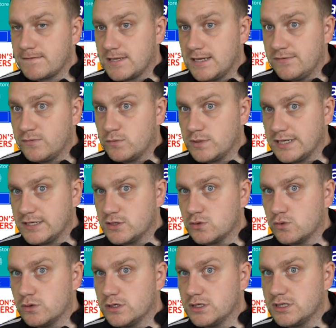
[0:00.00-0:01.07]
Even when they
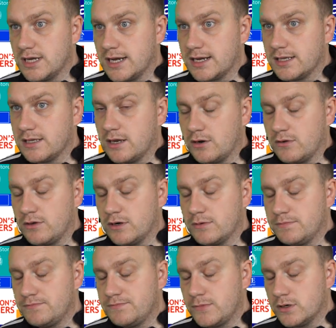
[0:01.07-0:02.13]
scored the second or
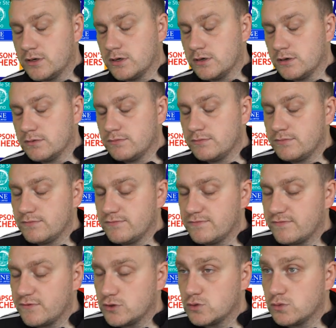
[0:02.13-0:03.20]
their
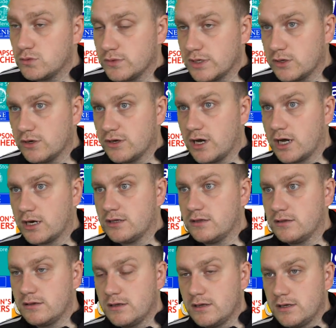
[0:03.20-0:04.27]
first one, we could have added
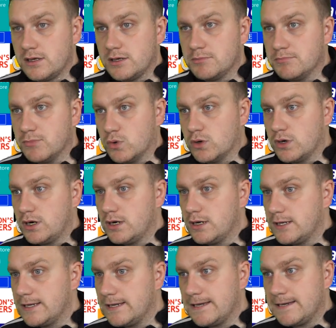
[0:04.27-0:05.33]
more.
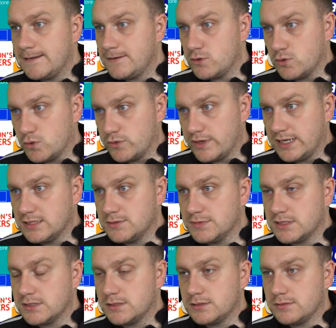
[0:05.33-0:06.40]
O'Neill's
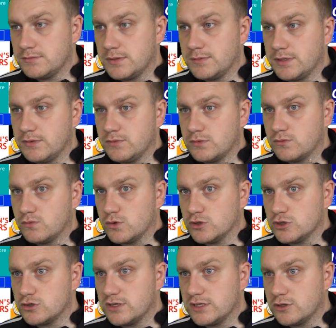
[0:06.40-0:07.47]
missed maybe one
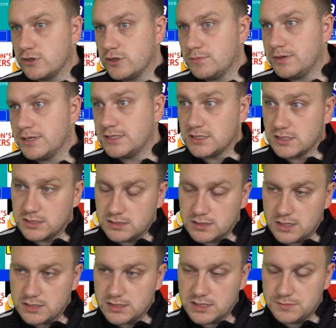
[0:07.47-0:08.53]
straight down the pitch, and
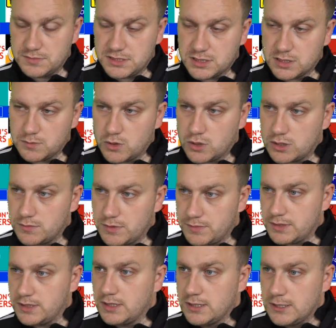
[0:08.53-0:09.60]
James's come on and
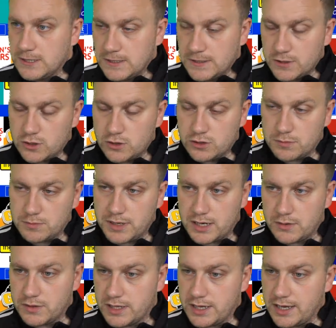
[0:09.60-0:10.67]
maybe could have done
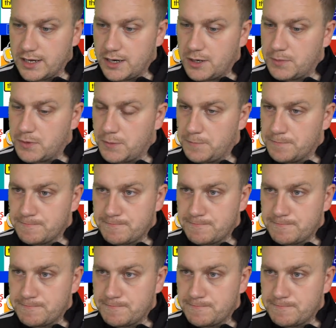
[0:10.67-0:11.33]
better with a header. But